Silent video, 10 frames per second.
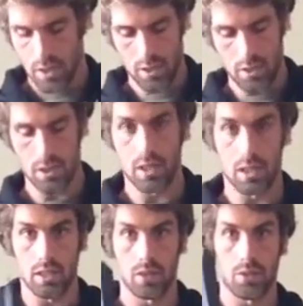Just
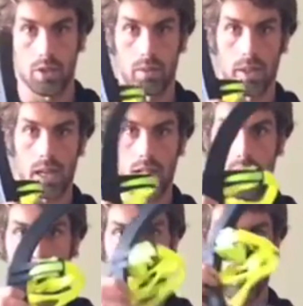sits in the front of my
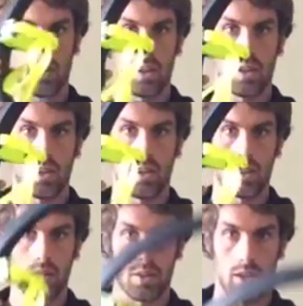head,
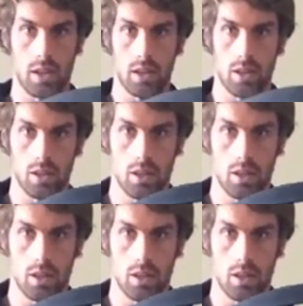right here.